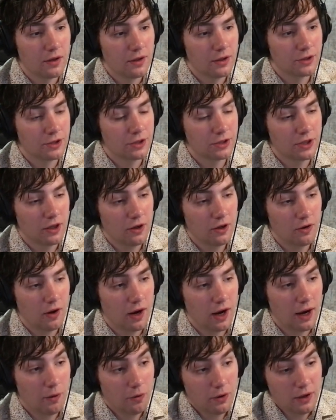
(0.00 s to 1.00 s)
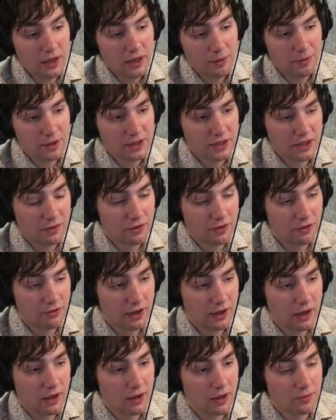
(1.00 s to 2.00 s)
So I want to get my stuff
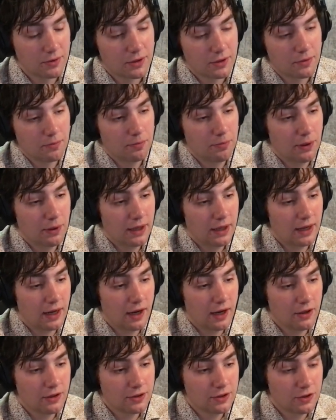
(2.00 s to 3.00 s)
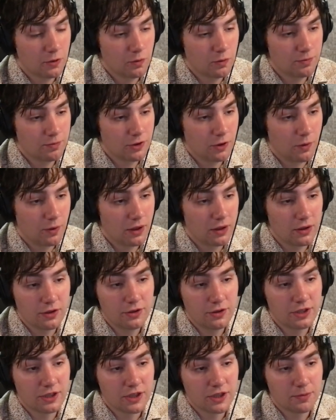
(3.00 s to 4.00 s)
developed, but I also don't want to
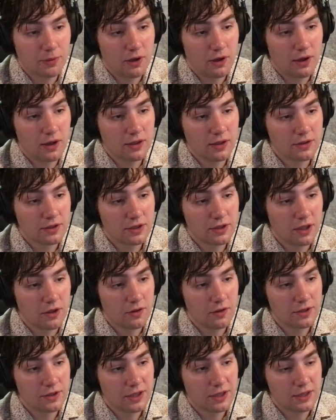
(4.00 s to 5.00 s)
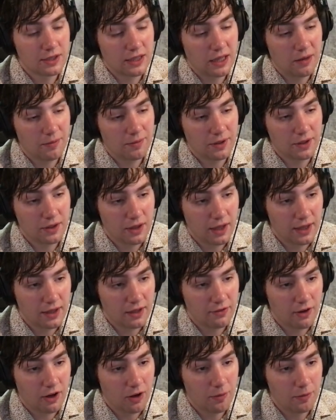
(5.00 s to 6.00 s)
lose this pawn, so it's a good time to delay
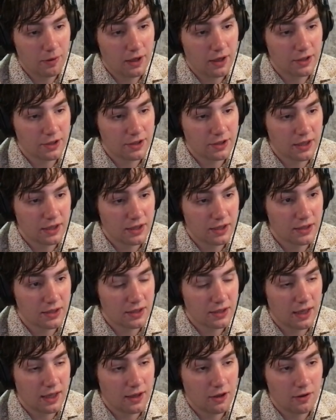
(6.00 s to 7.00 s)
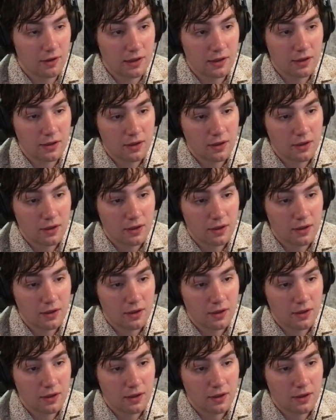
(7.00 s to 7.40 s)
development and just get this guy going.